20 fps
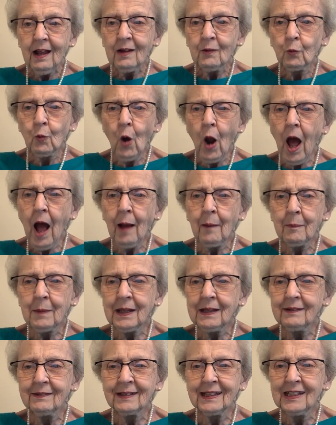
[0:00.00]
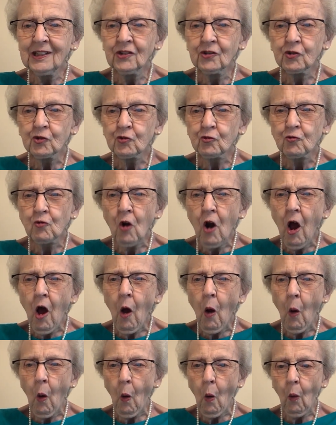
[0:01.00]
Rock means he's
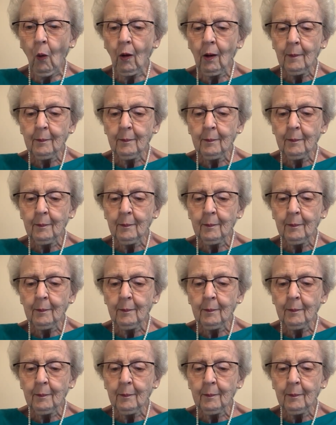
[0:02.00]
strong.